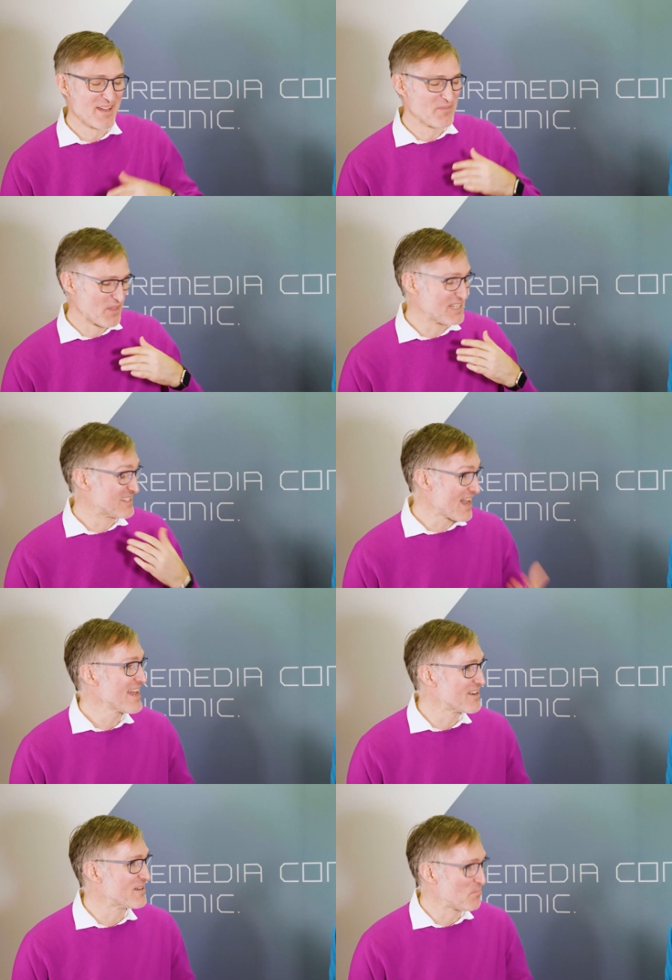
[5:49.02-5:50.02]
The, the
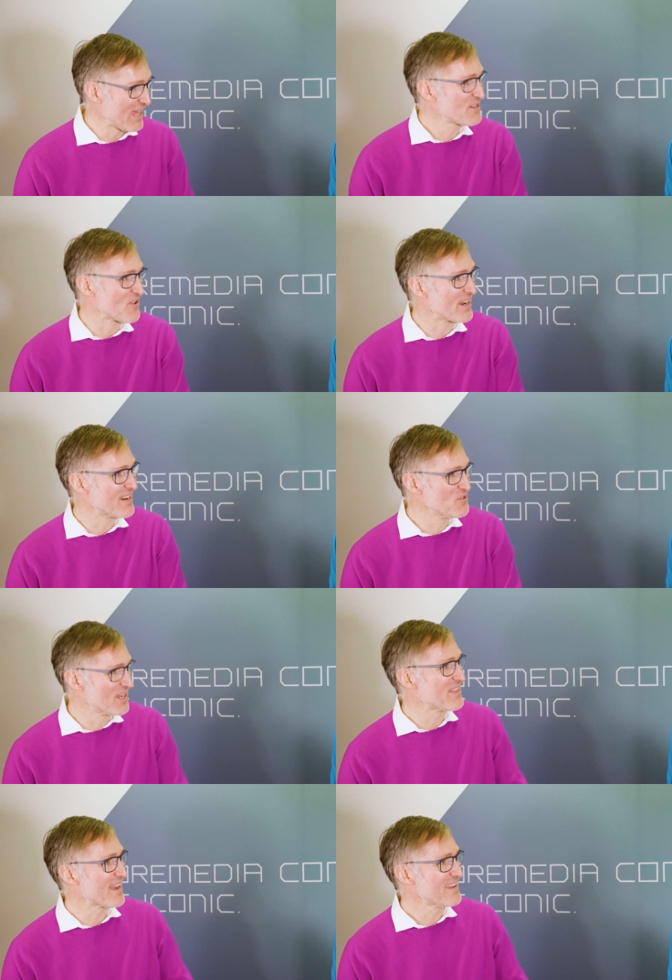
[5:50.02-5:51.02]
designer in Blade Runner
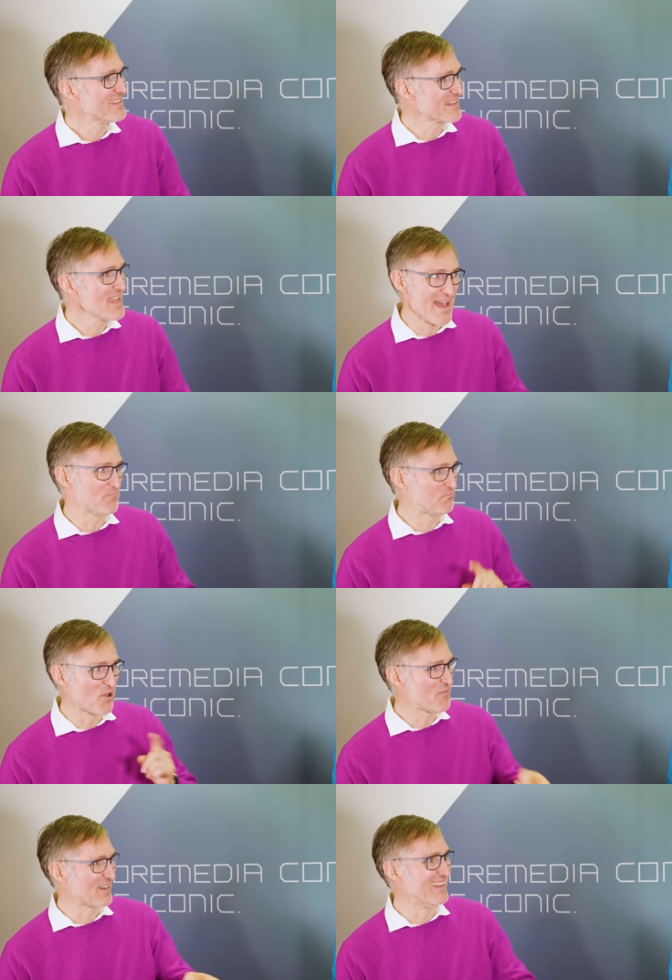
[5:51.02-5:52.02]
who did that said, "Yeah,
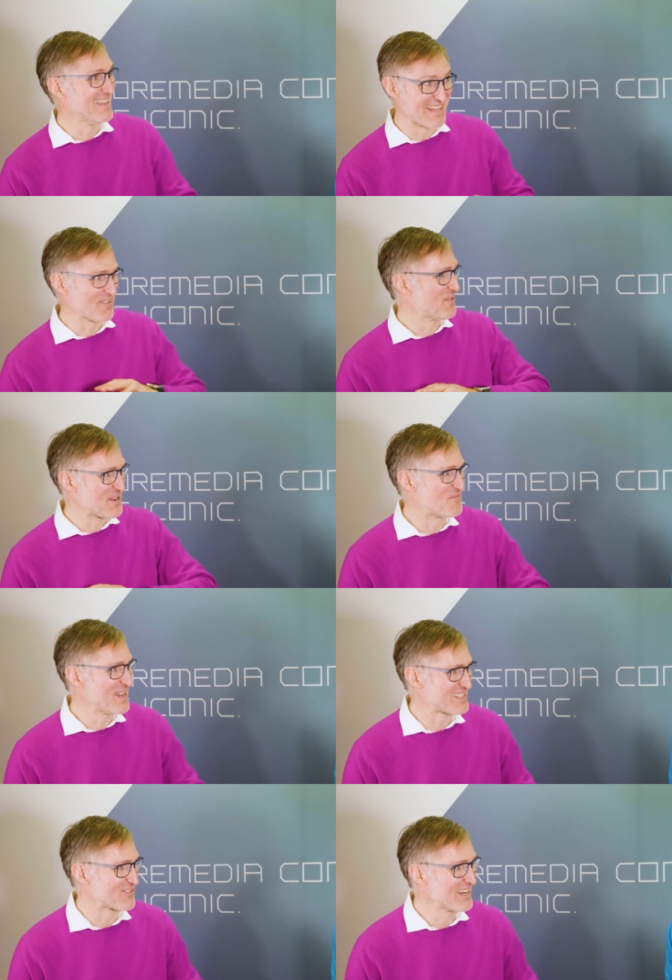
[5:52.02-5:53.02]
perfectly. it
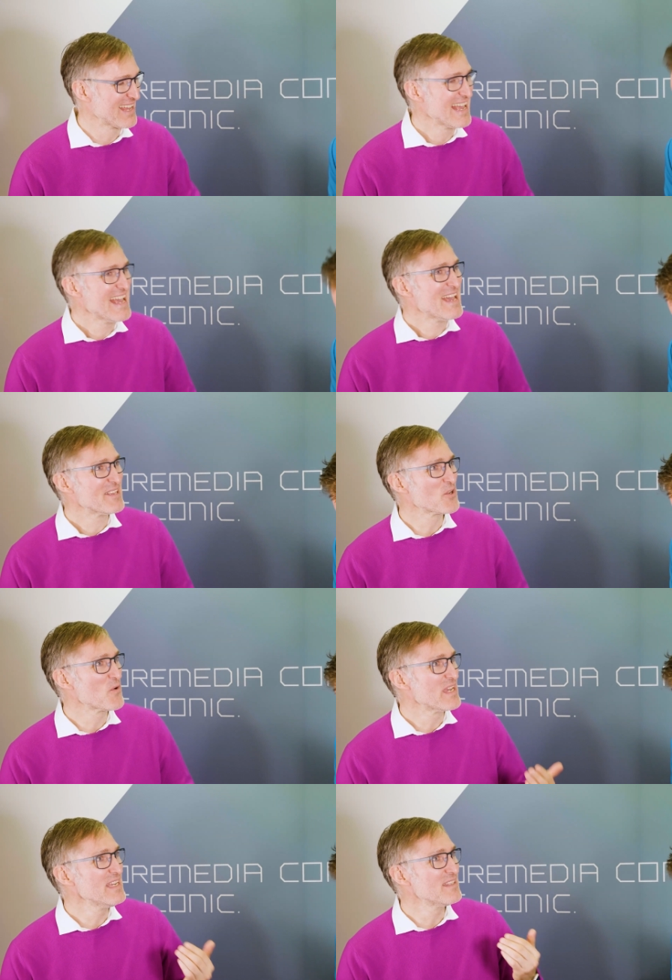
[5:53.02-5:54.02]
fits." Right.
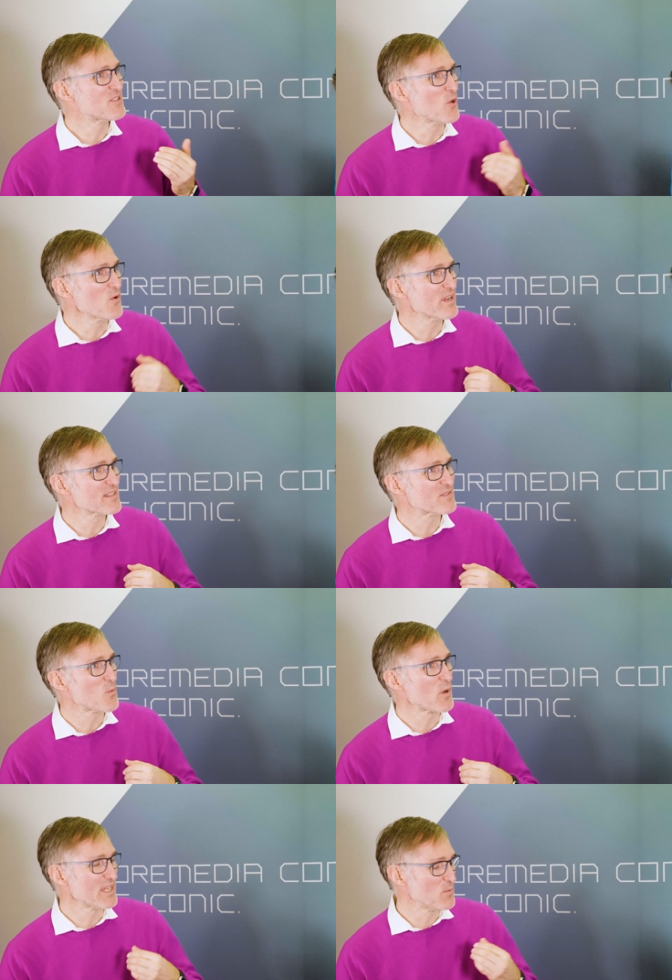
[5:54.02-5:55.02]
So he told us
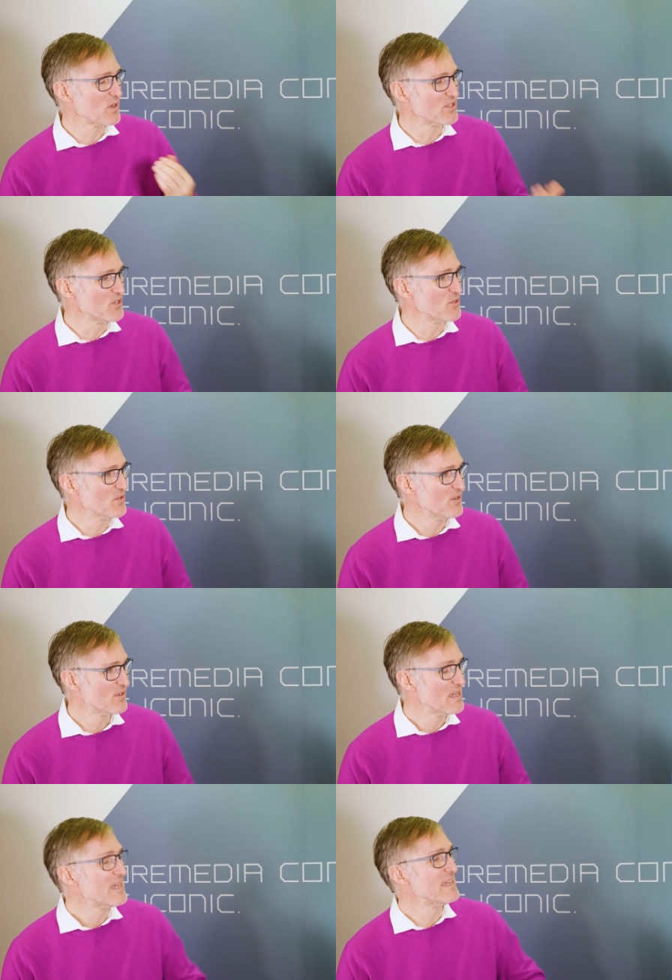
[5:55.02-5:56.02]
what he will do.
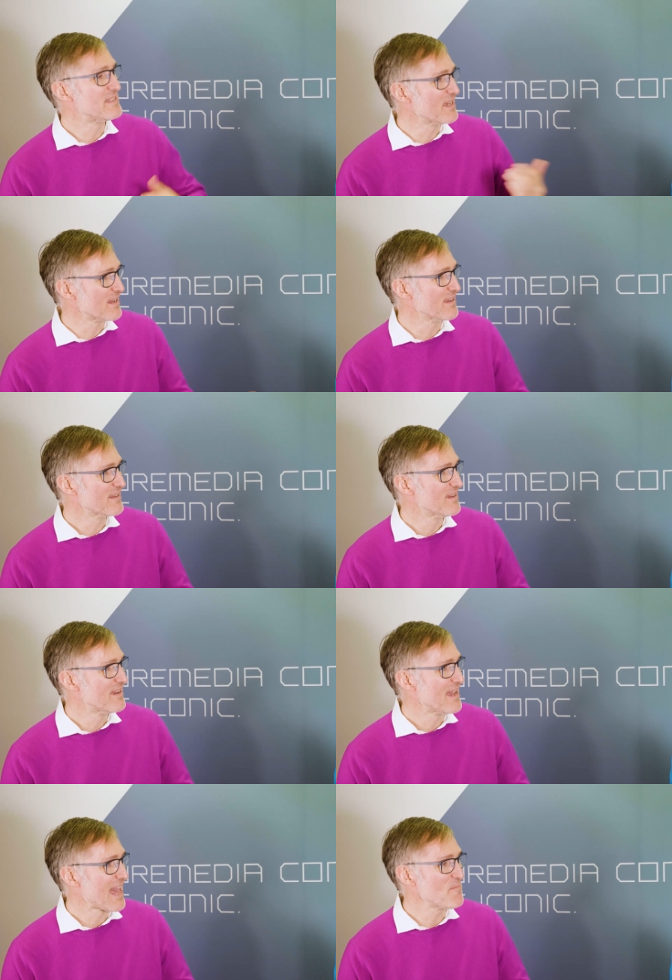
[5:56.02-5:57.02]
He did it,
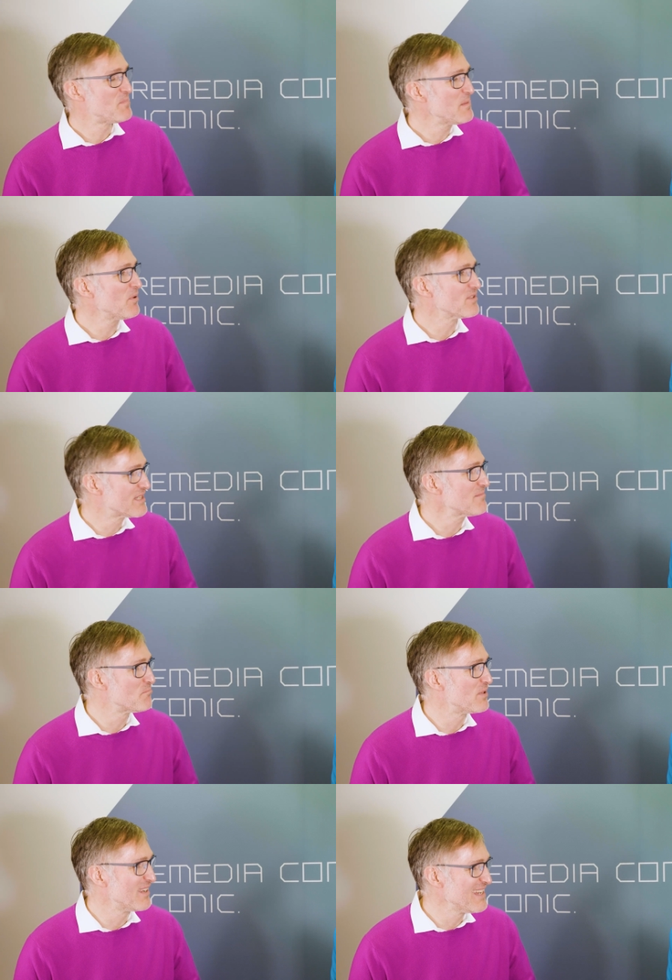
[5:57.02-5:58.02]
and people
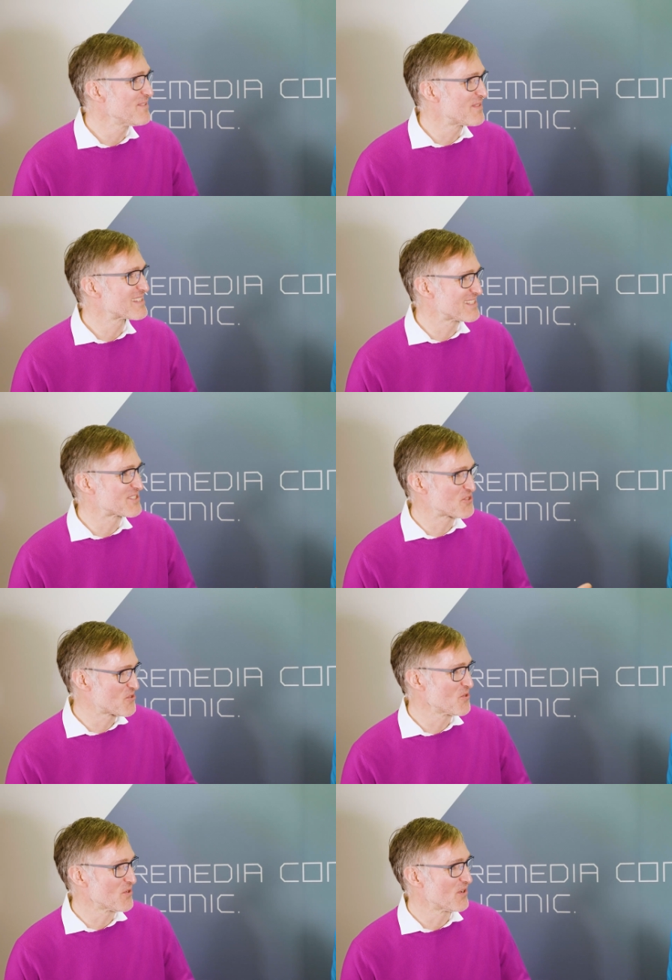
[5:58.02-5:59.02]
didn't believe this is
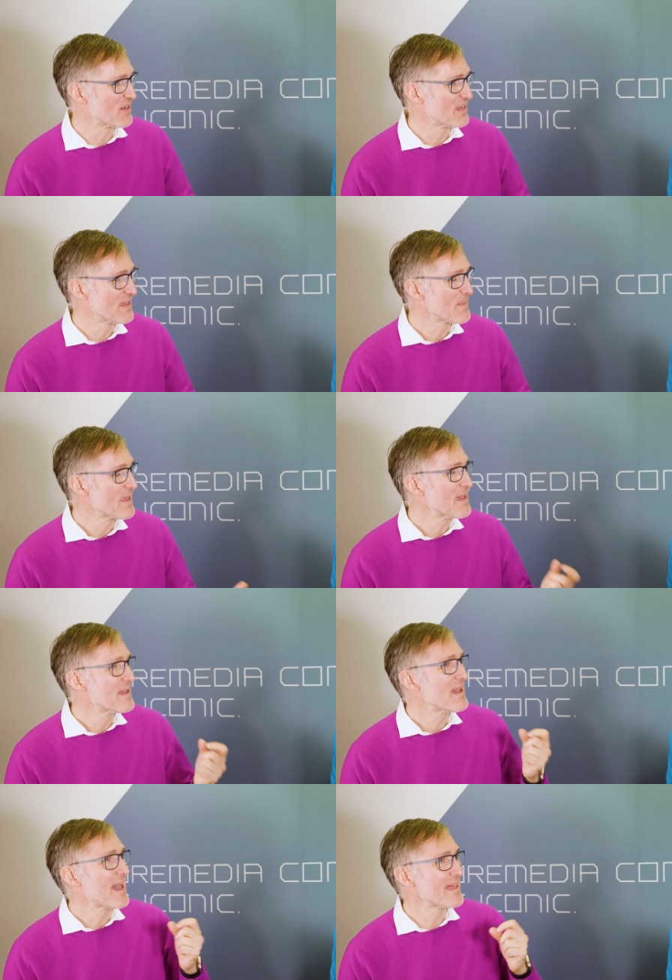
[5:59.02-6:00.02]
that it was going to come.
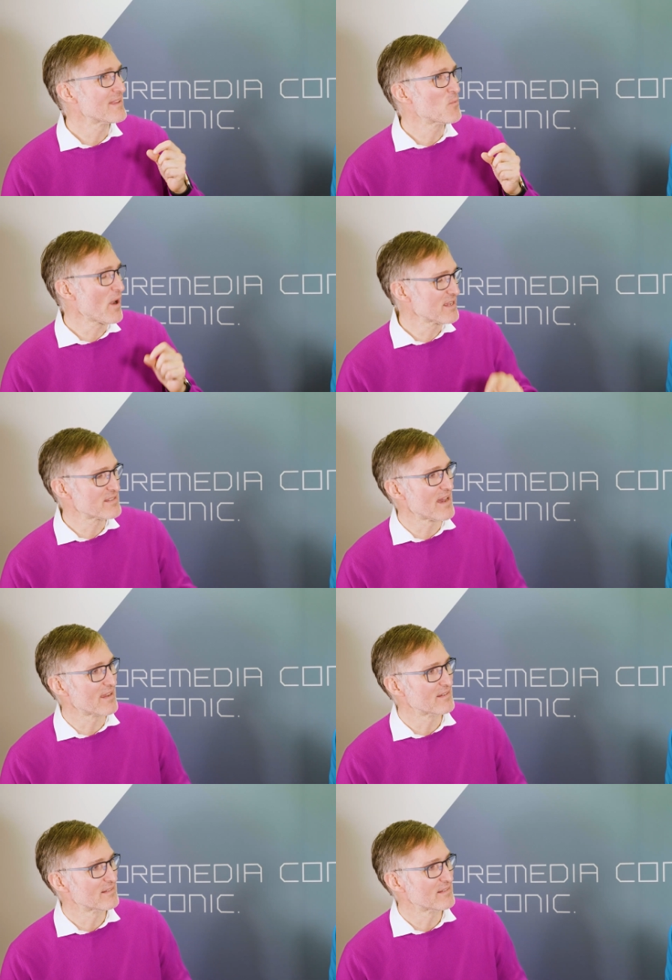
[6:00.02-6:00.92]
Yeah. And why is that?